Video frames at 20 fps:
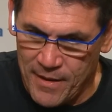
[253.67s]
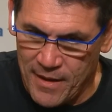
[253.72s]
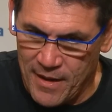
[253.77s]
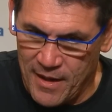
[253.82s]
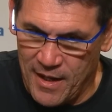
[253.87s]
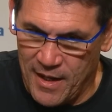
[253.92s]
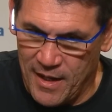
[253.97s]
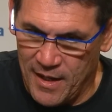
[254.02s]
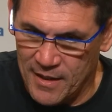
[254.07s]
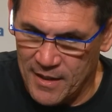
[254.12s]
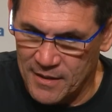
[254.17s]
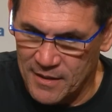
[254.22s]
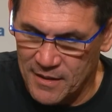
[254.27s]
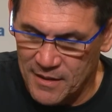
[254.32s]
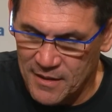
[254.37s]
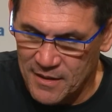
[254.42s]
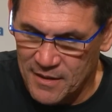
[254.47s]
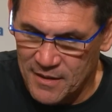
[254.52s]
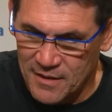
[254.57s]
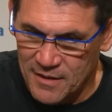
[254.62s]
and
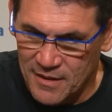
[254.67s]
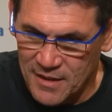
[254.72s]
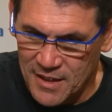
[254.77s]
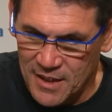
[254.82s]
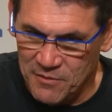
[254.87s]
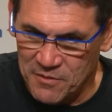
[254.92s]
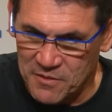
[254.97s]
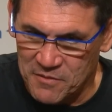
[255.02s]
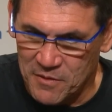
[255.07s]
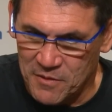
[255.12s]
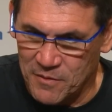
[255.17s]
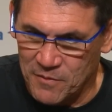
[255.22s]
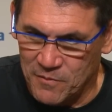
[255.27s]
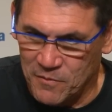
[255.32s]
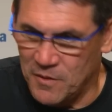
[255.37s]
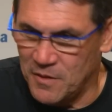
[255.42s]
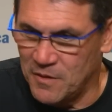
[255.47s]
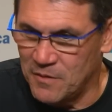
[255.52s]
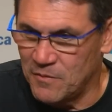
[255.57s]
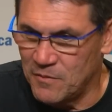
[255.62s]
he was what
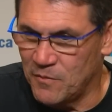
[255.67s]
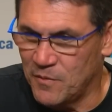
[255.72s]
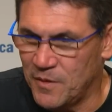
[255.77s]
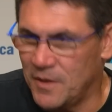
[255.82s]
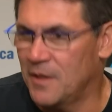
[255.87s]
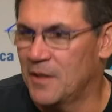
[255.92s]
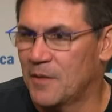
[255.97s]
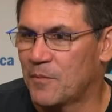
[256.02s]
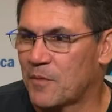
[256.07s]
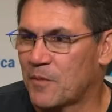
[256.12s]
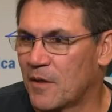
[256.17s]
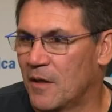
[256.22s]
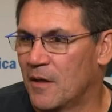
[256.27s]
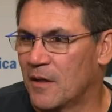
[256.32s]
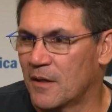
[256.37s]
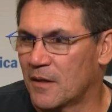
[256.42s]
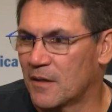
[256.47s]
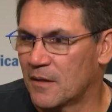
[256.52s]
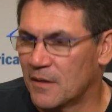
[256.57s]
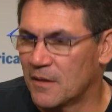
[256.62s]
what we ended up
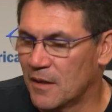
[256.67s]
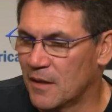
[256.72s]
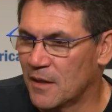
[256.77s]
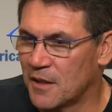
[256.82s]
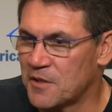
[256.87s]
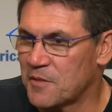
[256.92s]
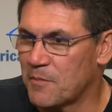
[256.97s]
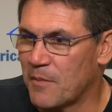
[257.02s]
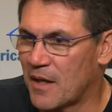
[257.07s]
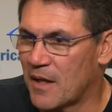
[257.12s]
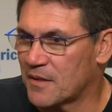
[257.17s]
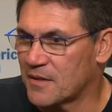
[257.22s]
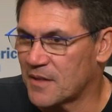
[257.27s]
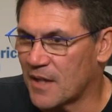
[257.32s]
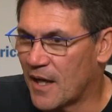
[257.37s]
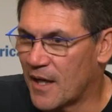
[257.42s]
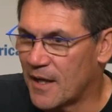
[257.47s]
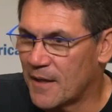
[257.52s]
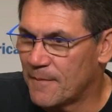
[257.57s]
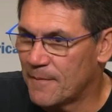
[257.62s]
calling a lunchbox
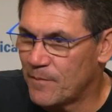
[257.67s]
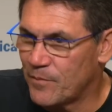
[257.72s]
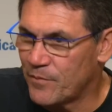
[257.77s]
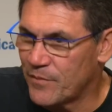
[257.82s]
guy.